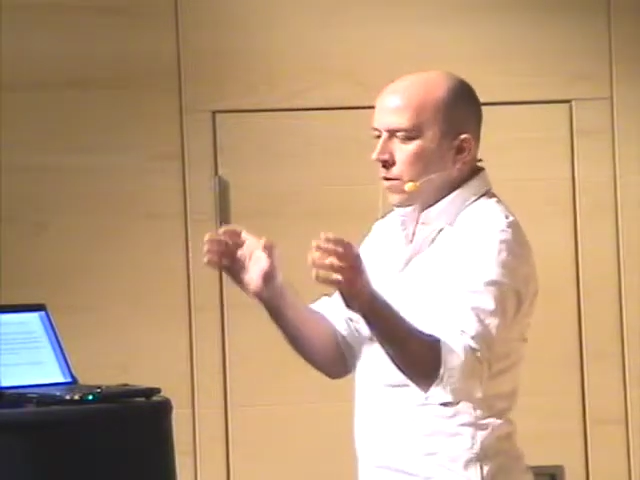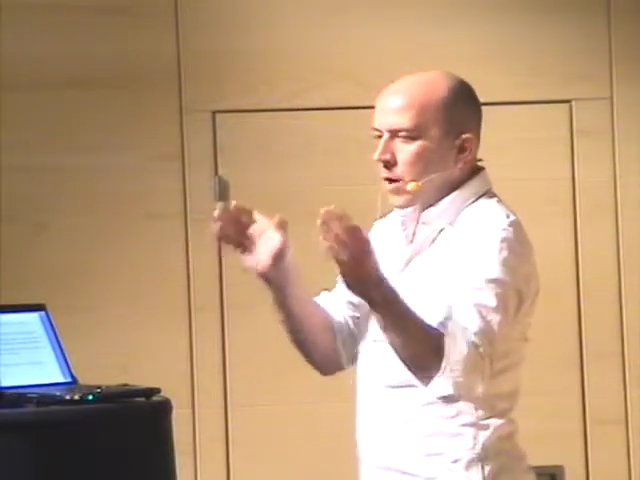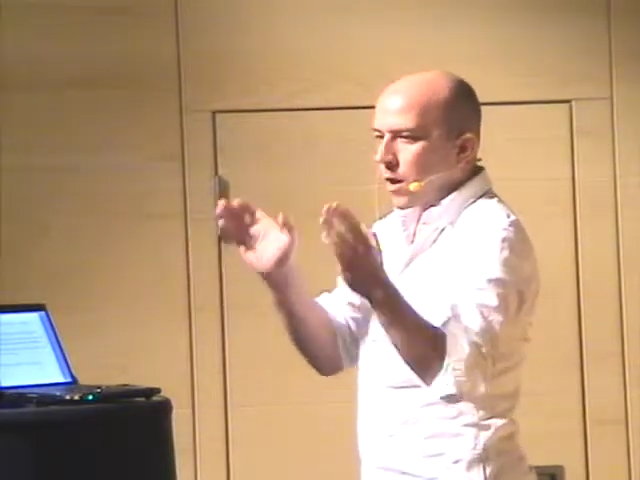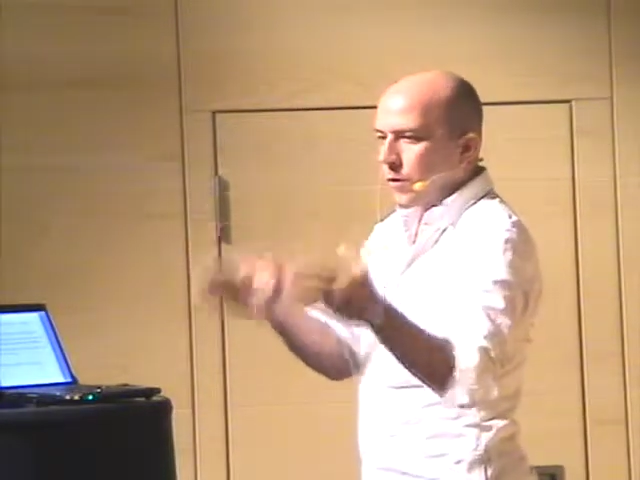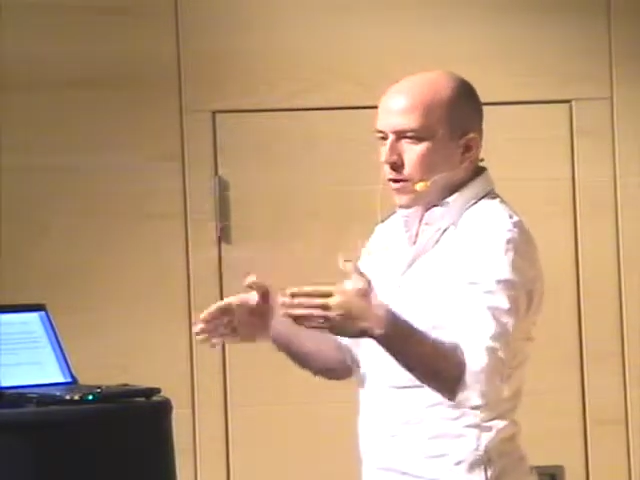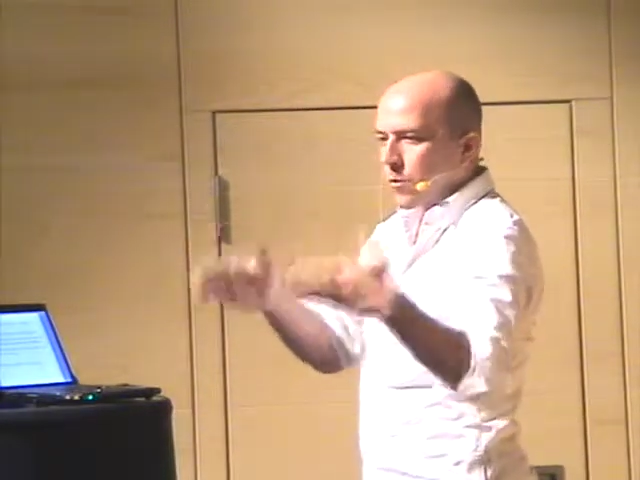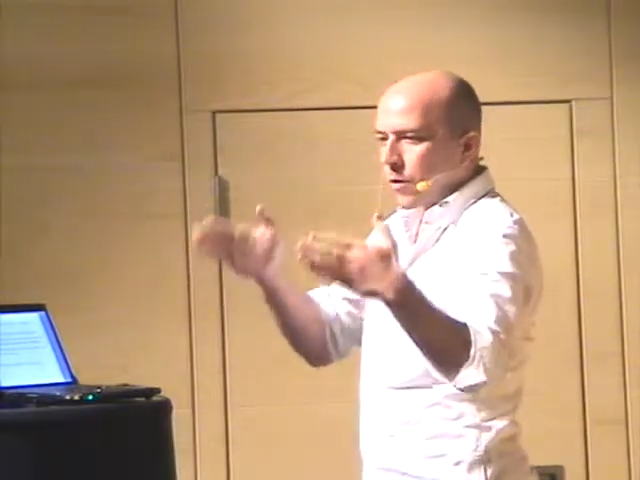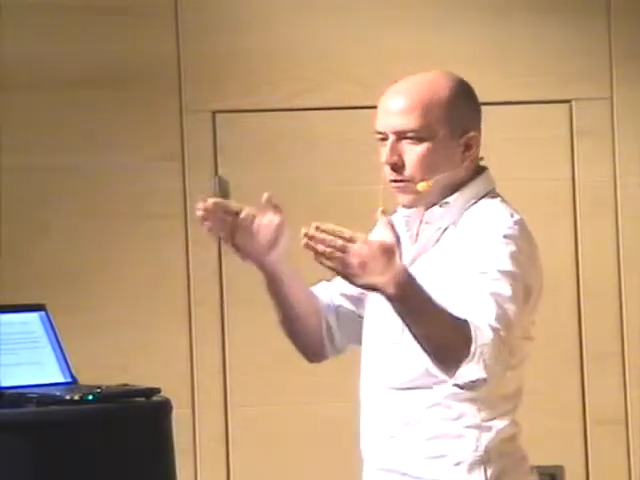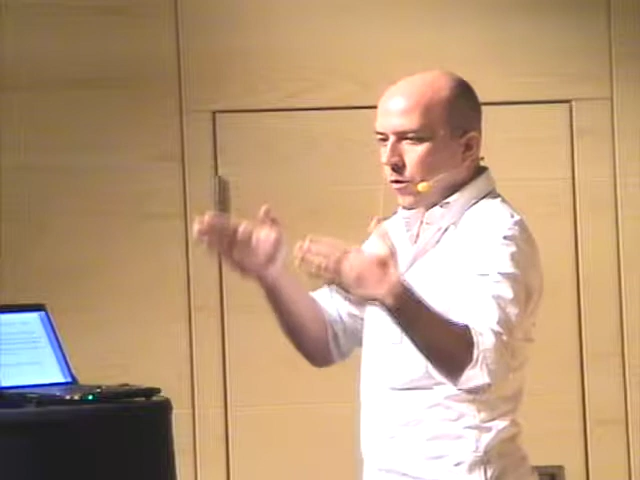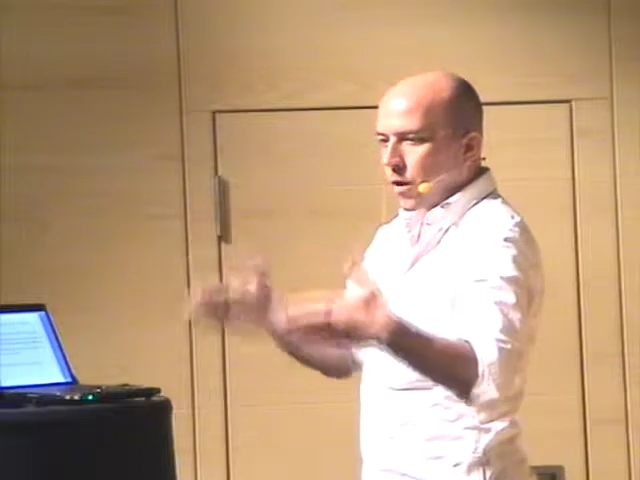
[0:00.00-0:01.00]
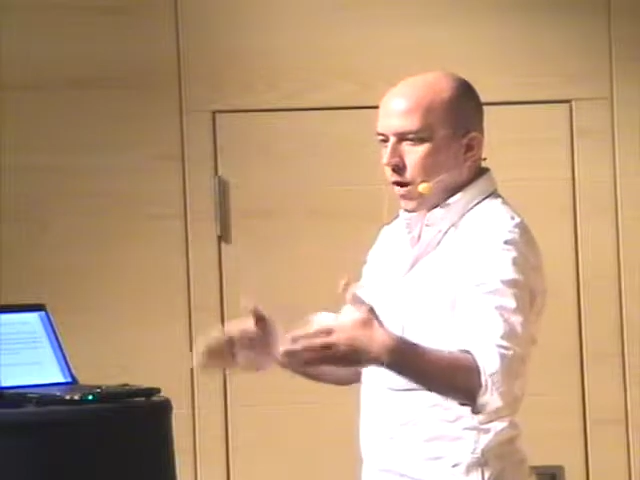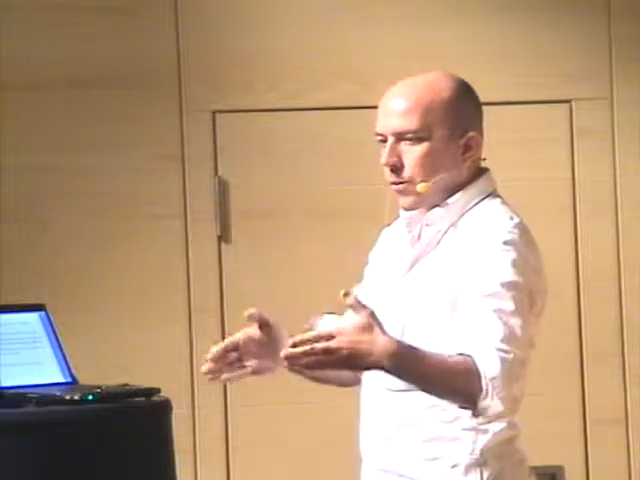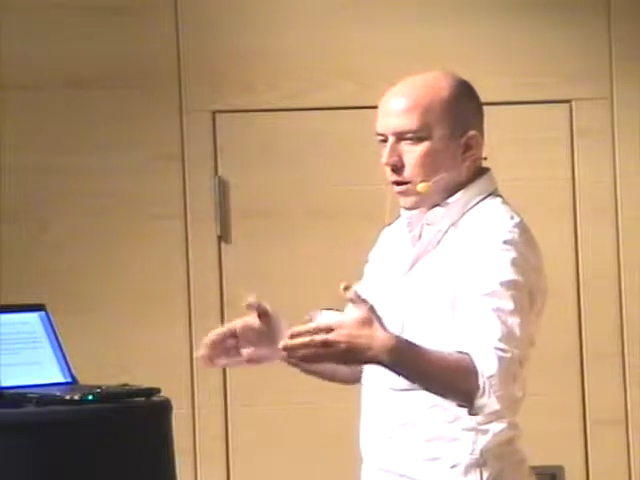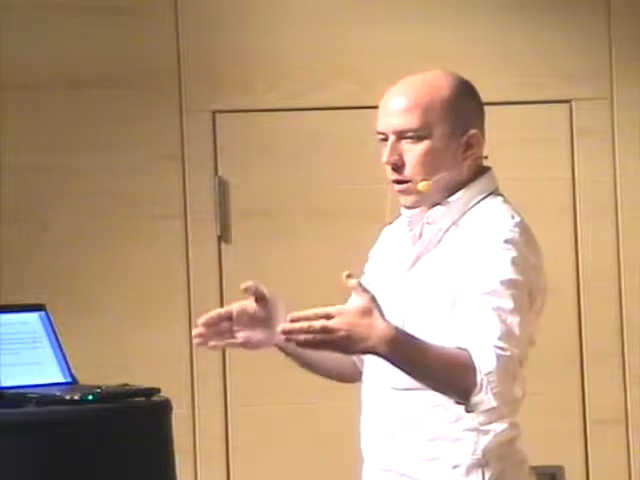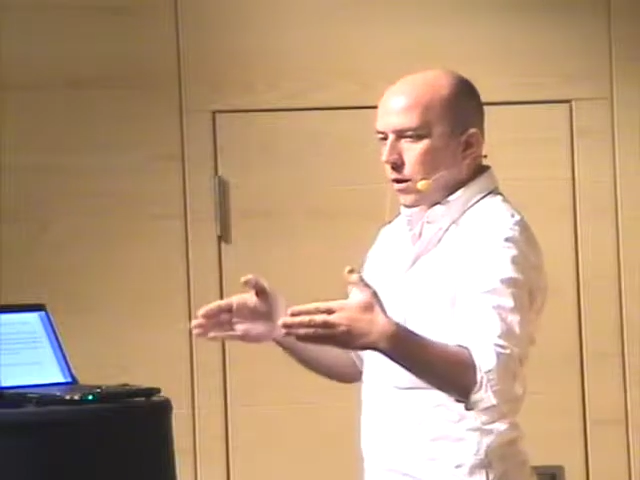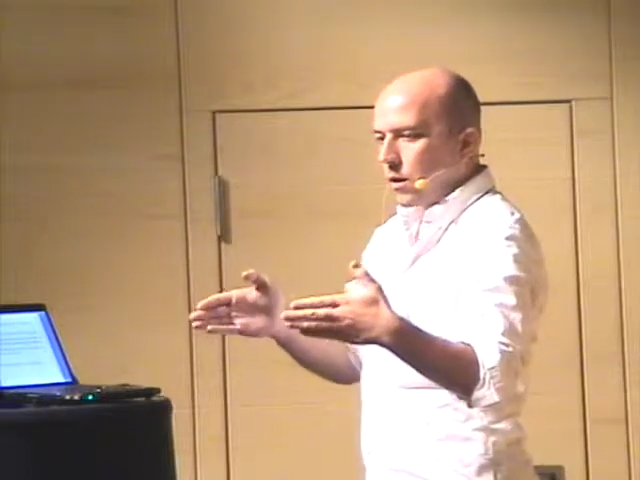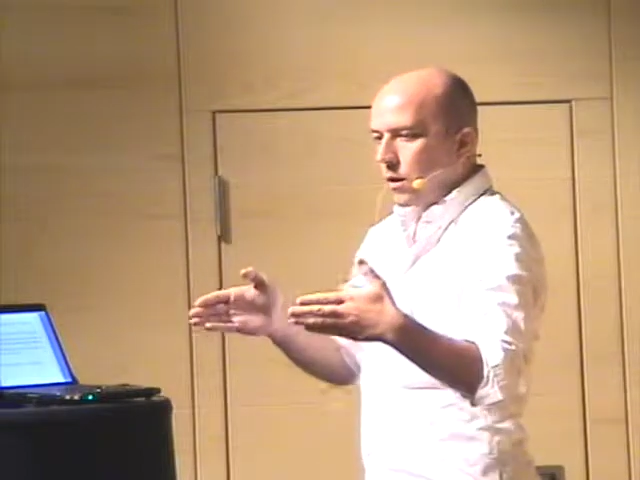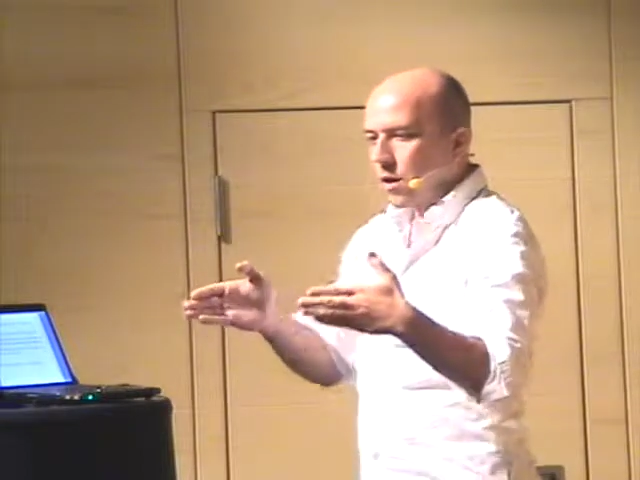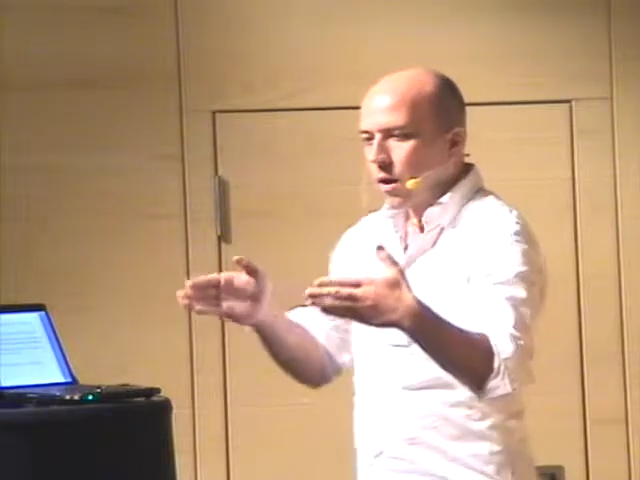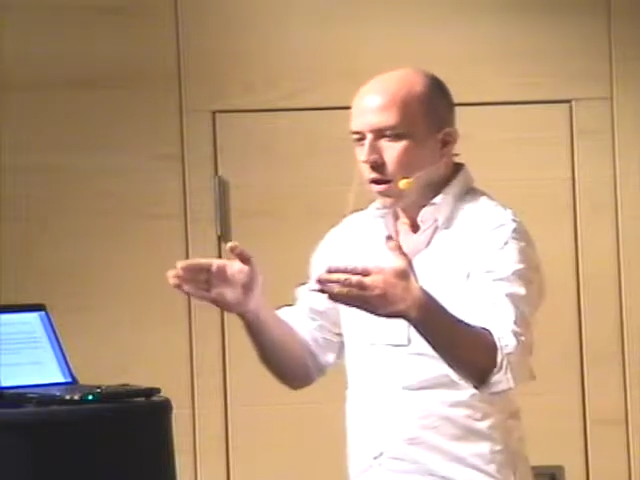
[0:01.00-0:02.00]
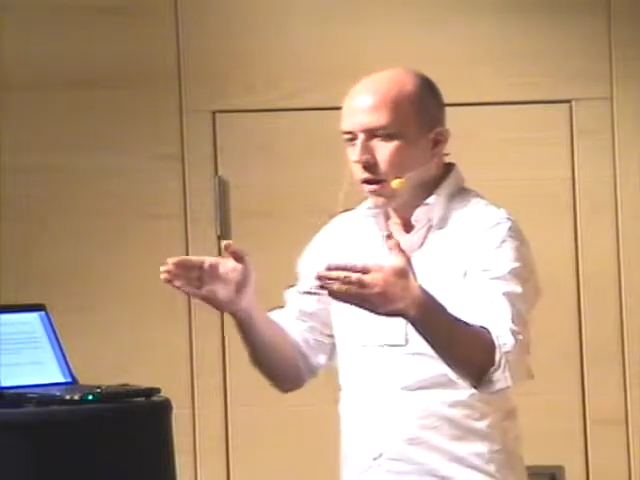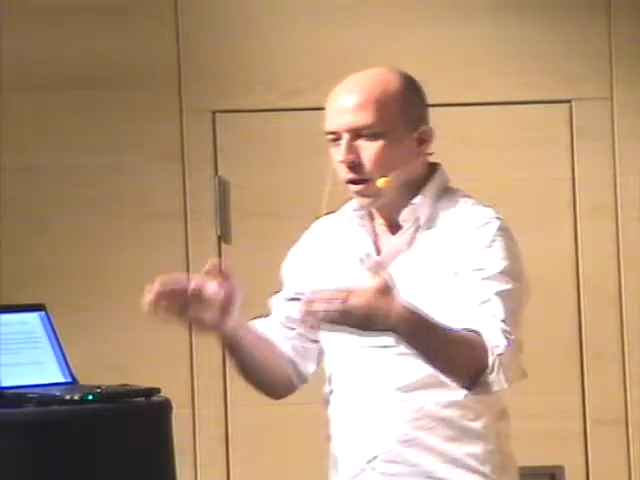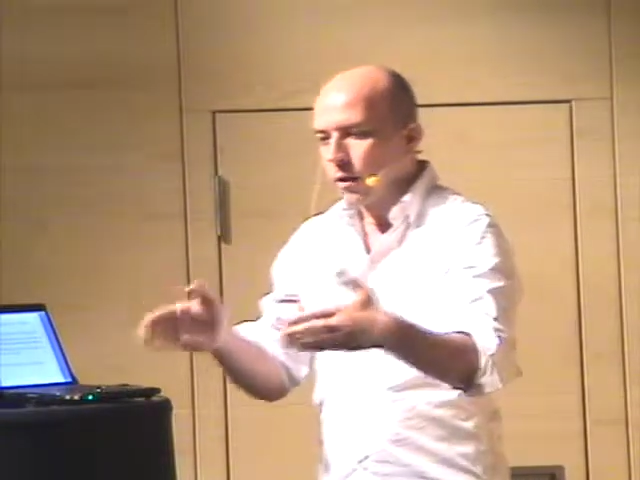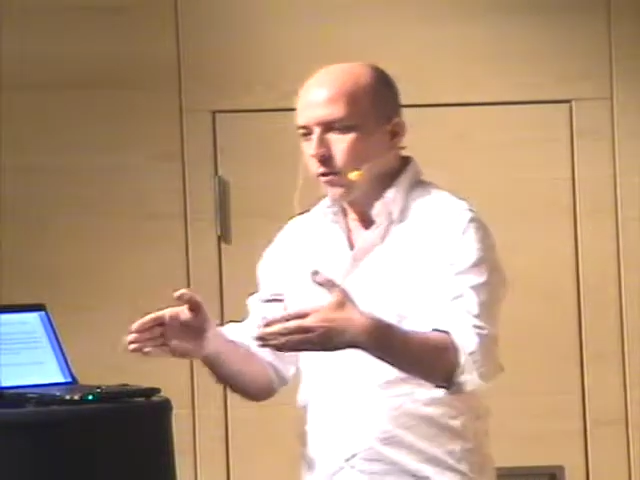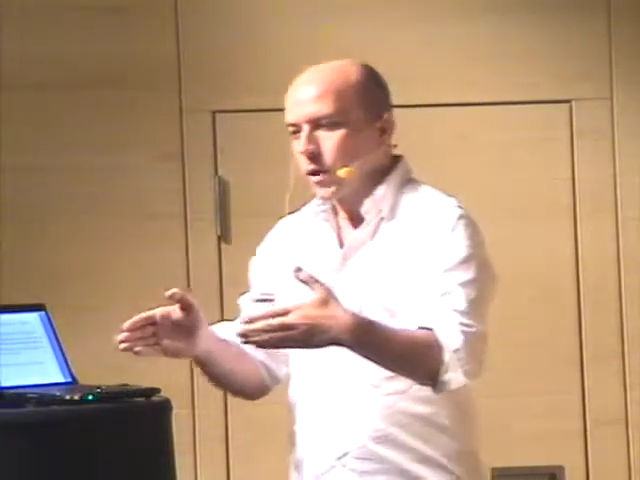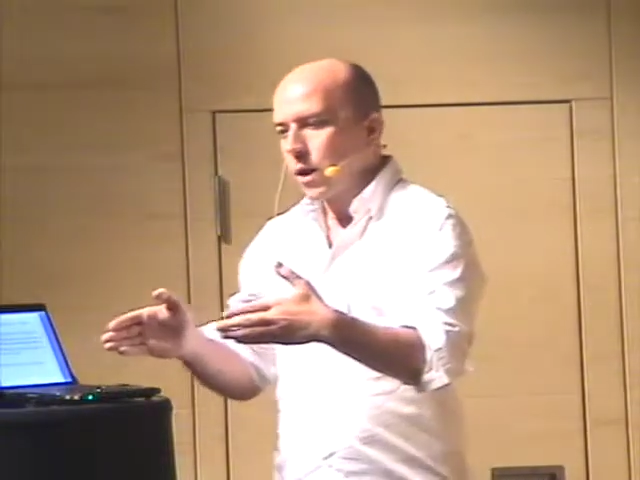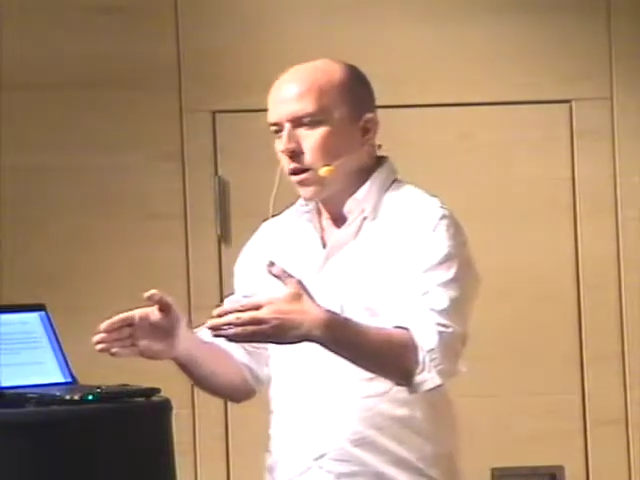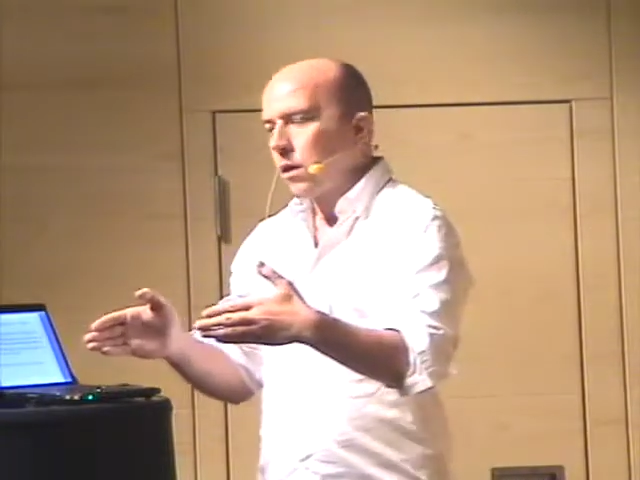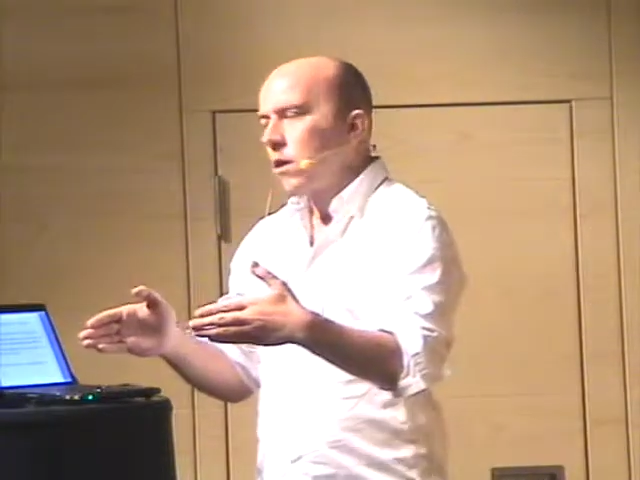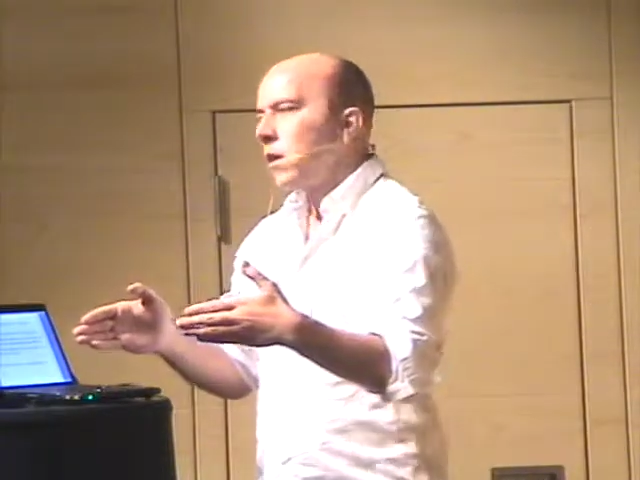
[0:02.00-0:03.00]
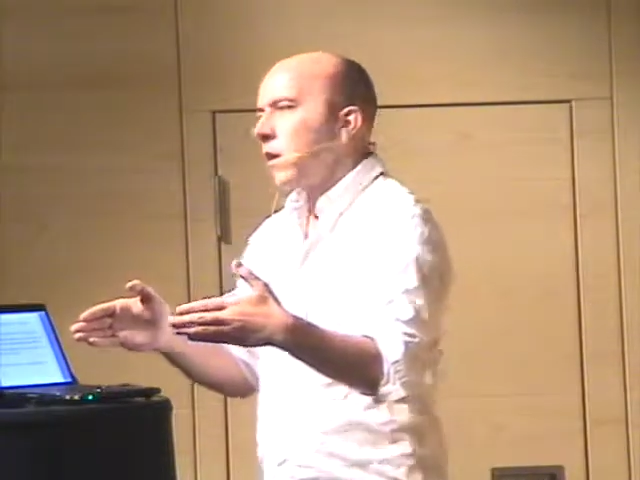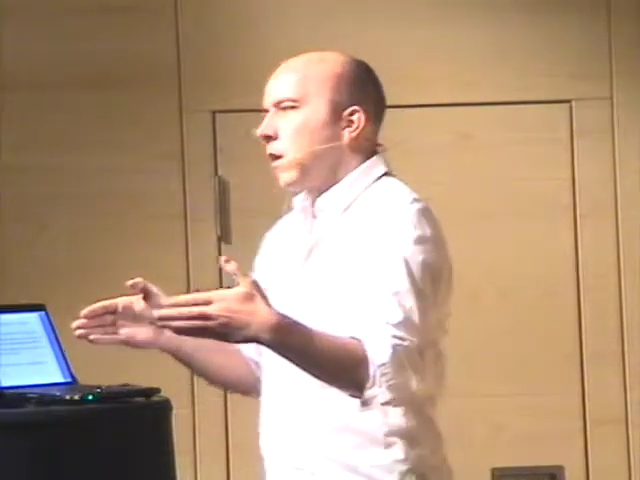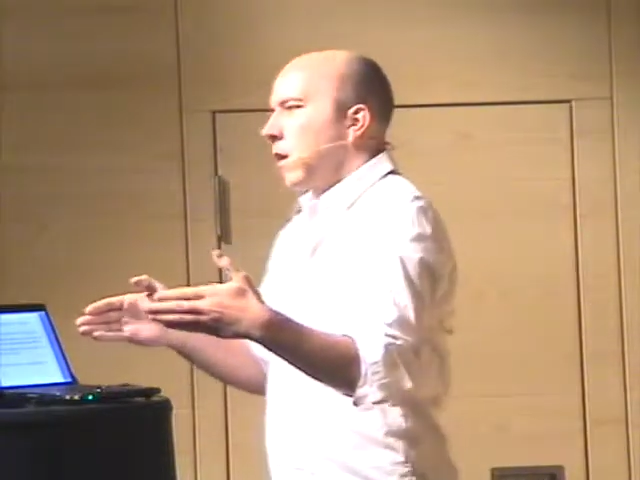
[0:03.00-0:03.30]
you might have a summary for a particular length of data.